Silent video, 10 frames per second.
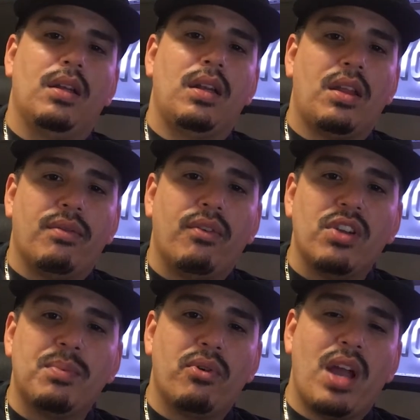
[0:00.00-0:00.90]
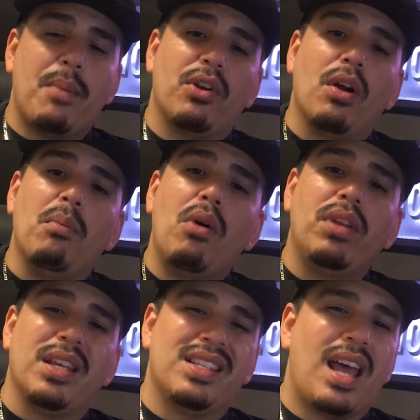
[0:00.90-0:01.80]
Now, the first parameter,
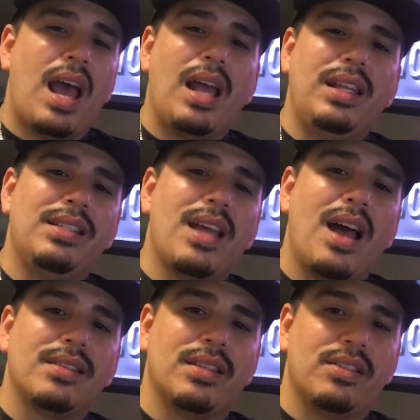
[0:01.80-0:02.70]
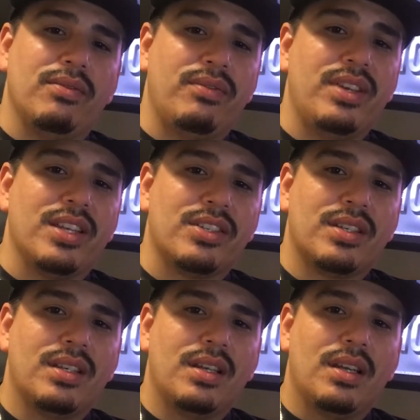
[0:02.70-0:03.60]
ammonia, is highly toxic to fish.
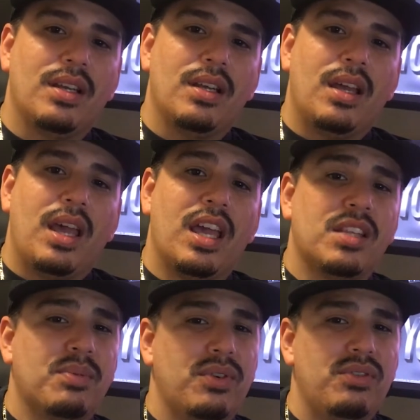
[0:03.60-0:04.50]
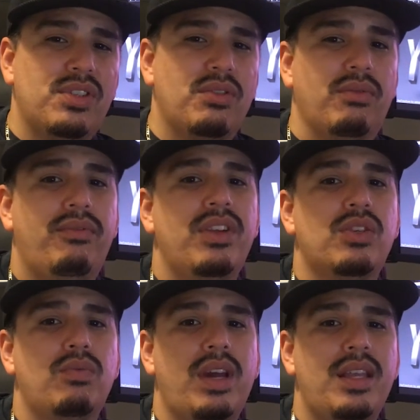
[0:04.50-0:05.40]
It's produced through
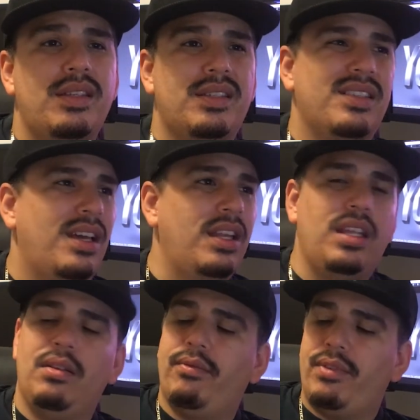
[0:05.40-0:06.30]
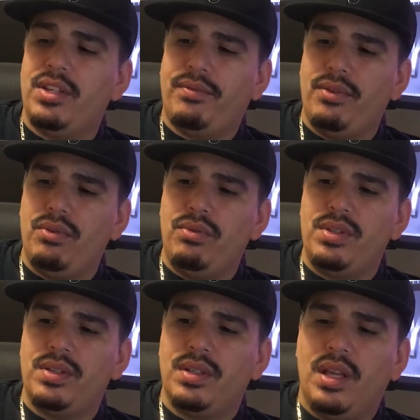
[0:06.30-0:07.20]
fish waste, uneaten fish
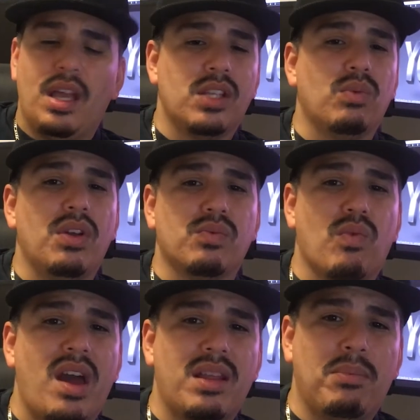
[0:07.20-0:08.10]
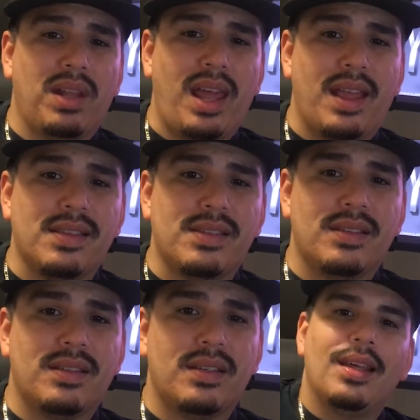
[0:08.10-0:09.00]
foods, as well as rotting plants.
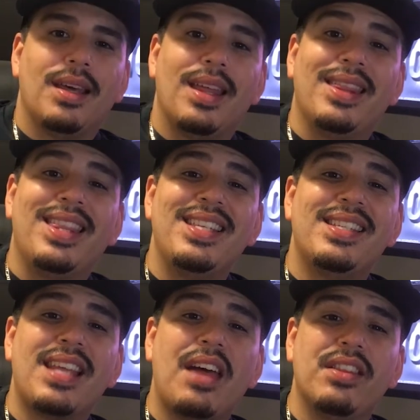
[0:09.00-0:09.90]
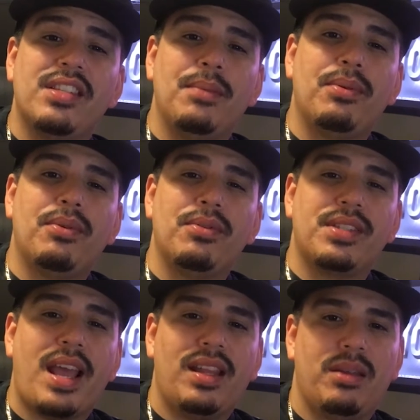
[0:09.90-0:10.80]
This is how the typical
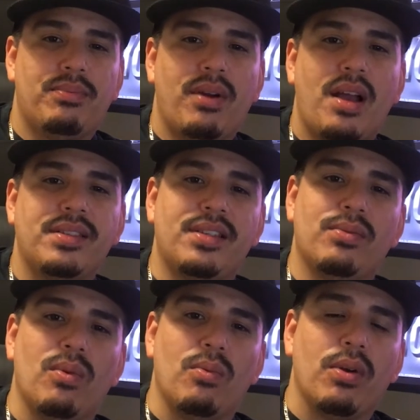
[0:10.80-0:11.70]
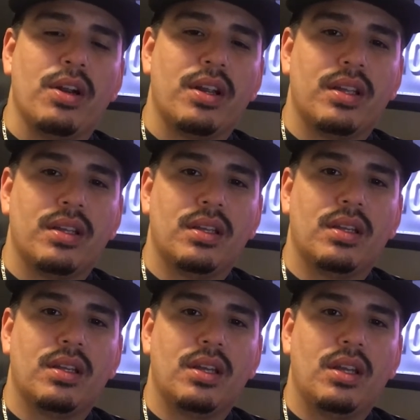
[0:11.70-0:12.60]
cycling process will work.
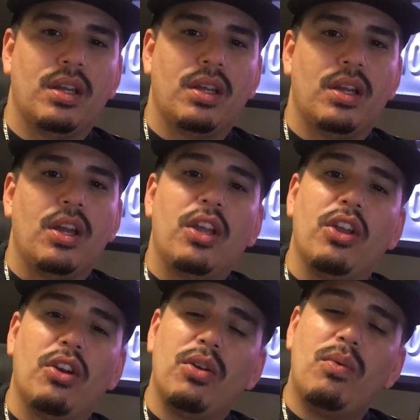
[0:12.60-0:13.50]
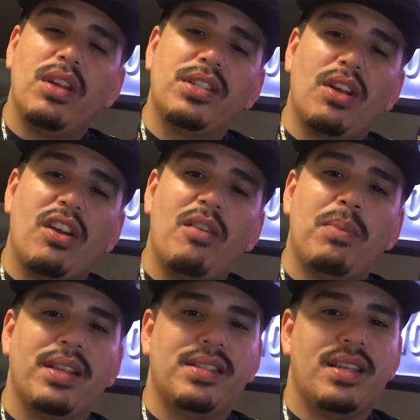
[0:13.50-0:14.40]
You're going to want to start off
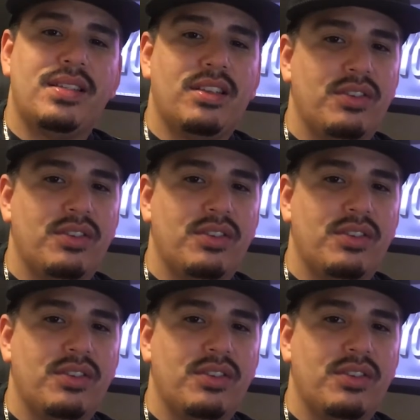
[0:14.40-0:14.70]
by testing